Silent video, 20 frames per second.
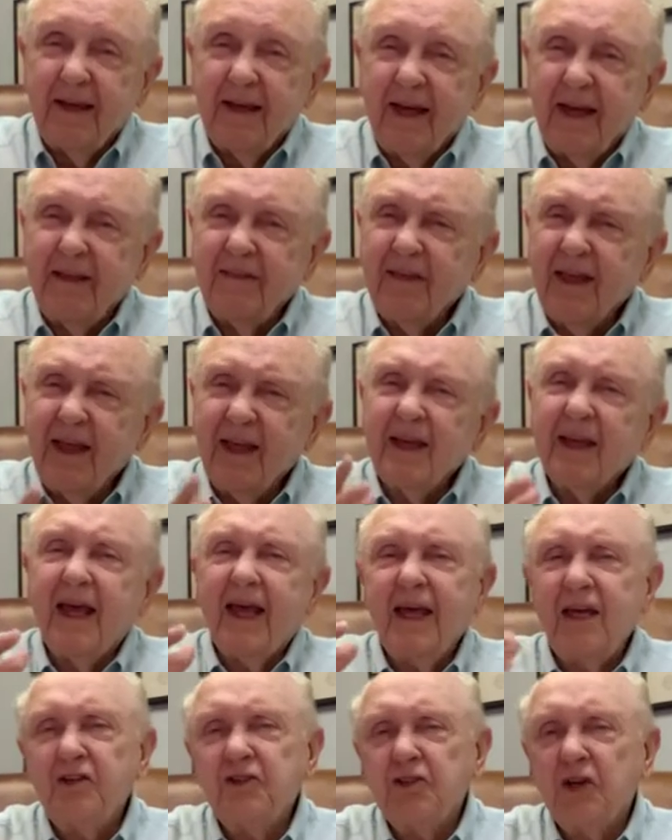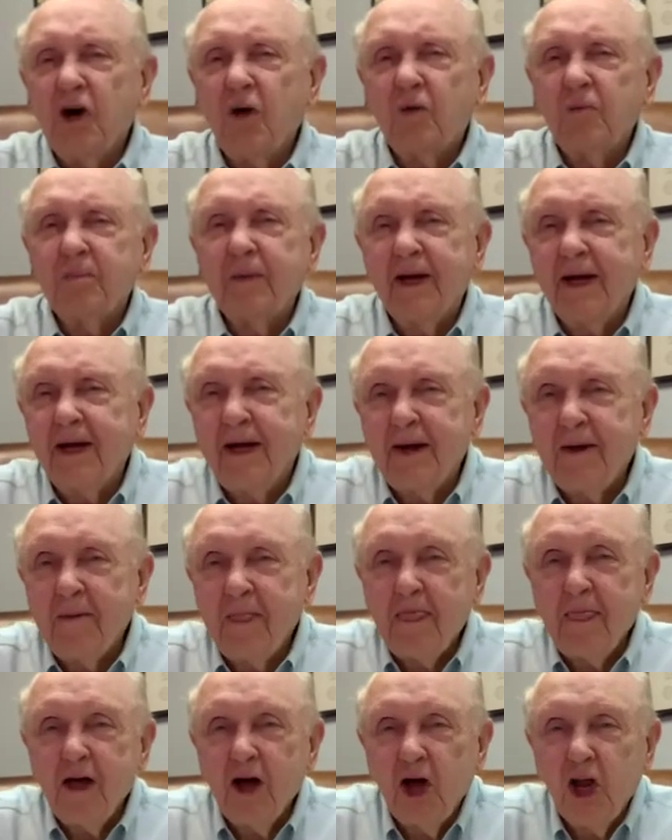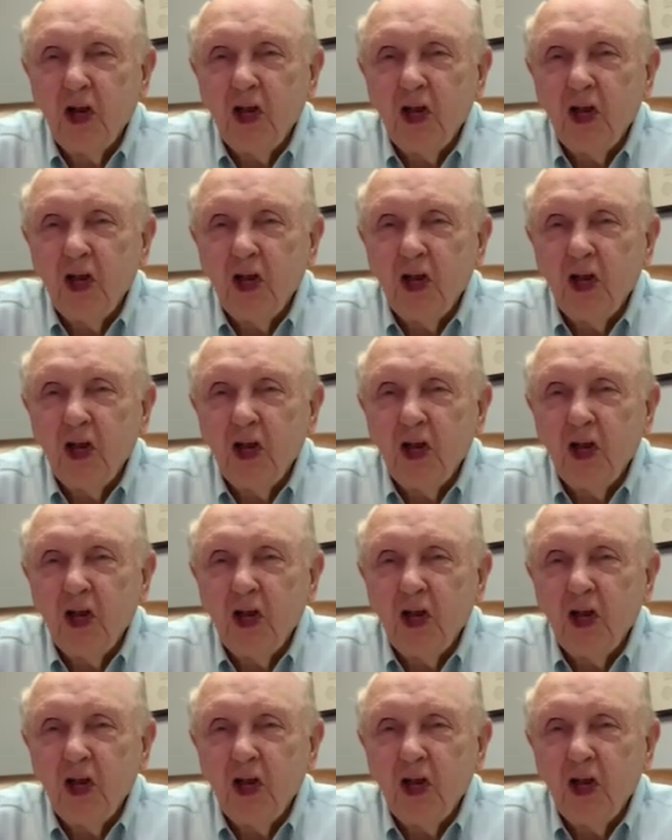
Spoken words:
And then he showed me a